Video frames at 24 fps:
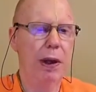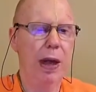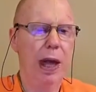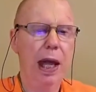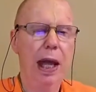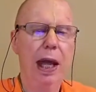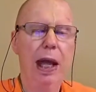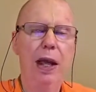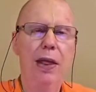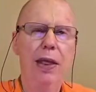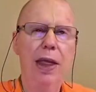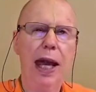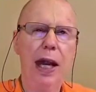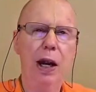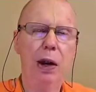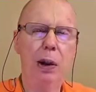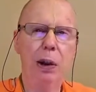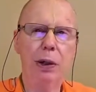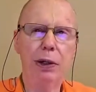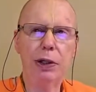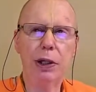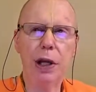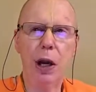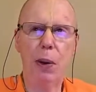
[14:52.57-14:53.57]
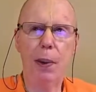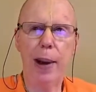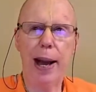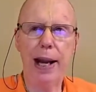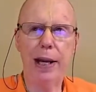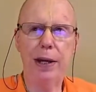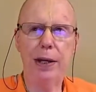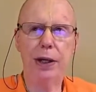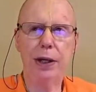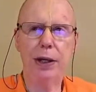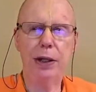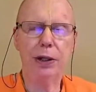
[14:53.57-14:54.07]
they also
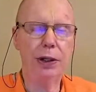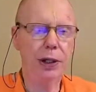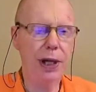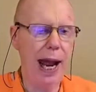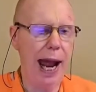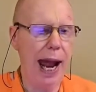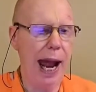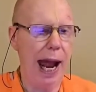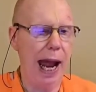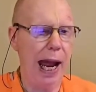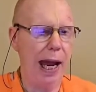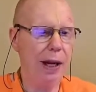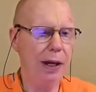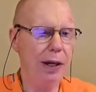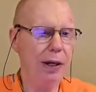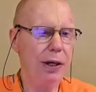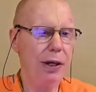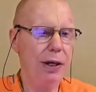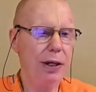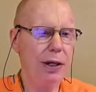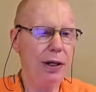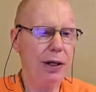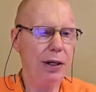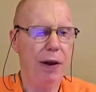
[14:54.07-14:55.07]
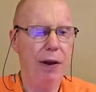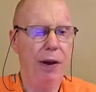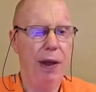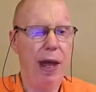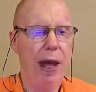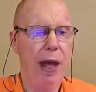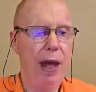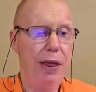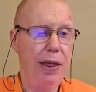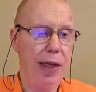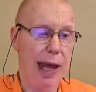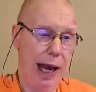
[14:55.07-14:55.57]
understand
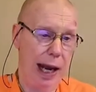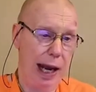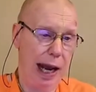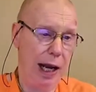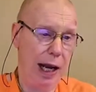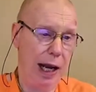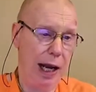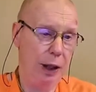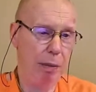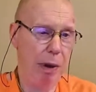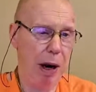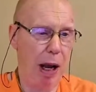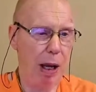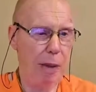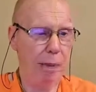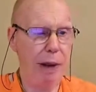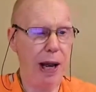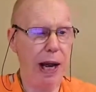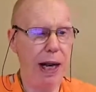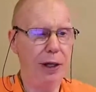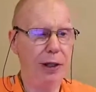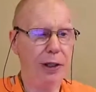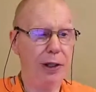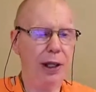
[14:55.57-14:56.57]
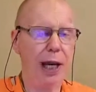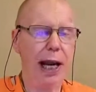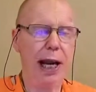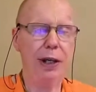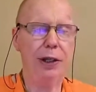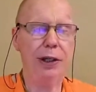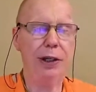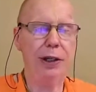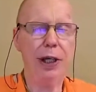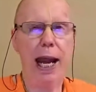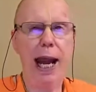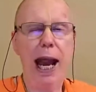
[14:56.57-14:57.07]
that, as Prabhupada says
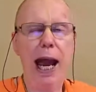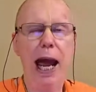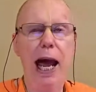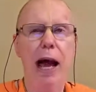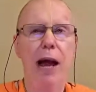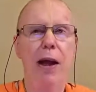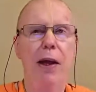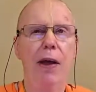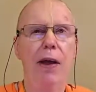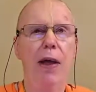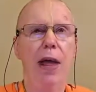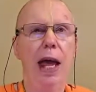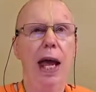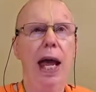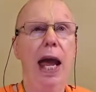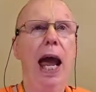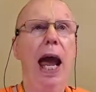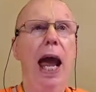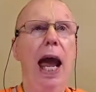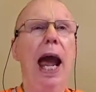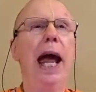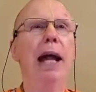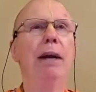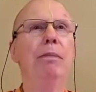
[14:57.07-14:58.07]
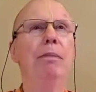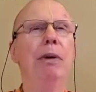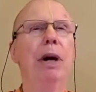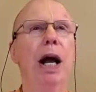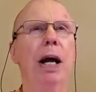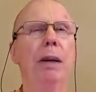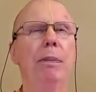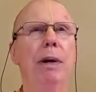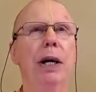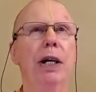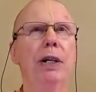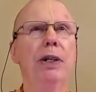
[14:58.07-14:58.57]
here, and
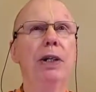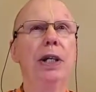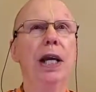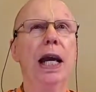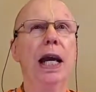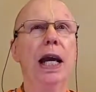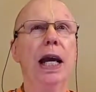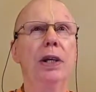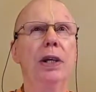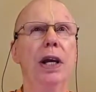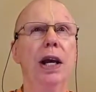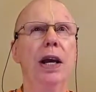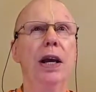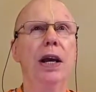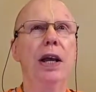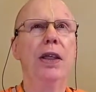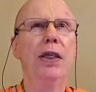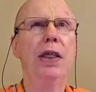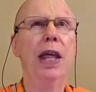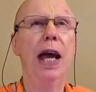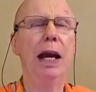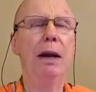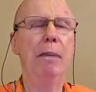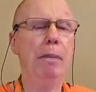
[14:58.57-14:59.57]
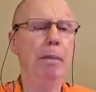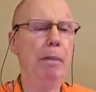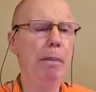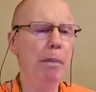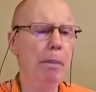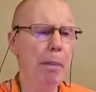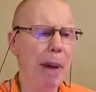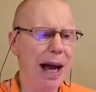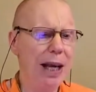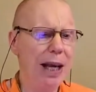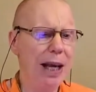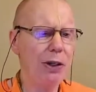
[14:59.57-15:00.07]
Prabhupada says they
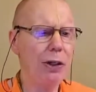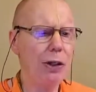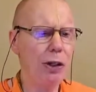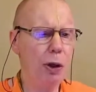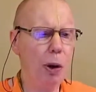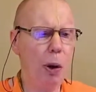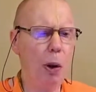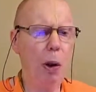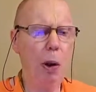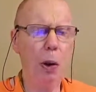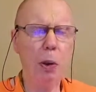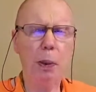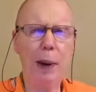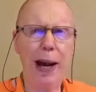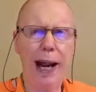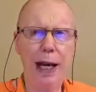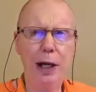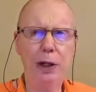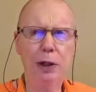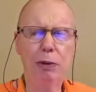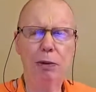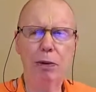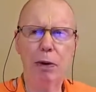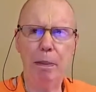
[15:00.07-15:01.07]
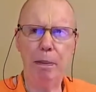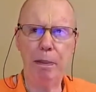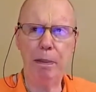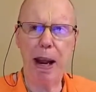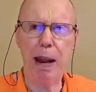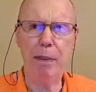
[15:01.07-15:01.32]
must always remember,